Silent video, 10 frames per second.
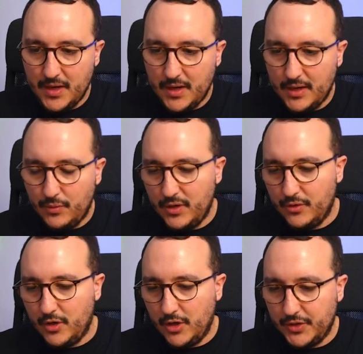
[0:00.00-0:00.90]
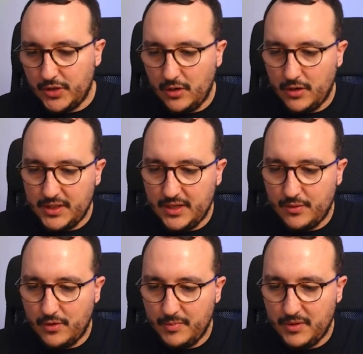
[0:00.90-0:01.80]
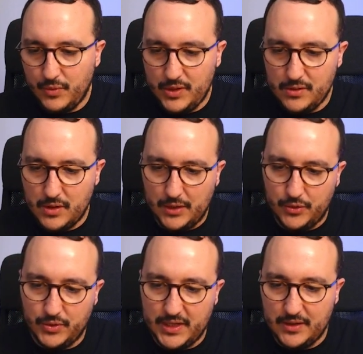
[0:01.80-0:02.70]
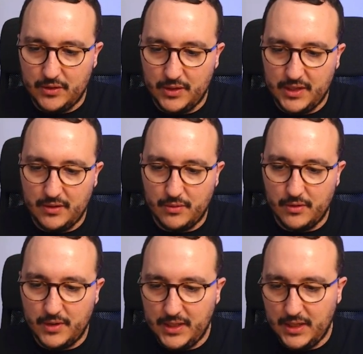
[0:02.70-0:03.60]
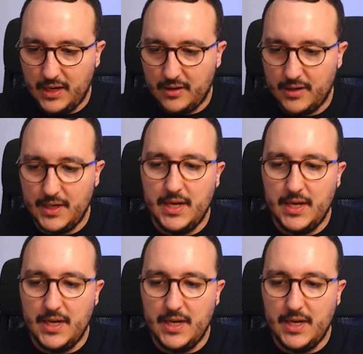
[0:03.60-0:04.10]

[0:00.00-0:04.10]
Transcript: and we're gonna console log the error. We don't handle the error in here,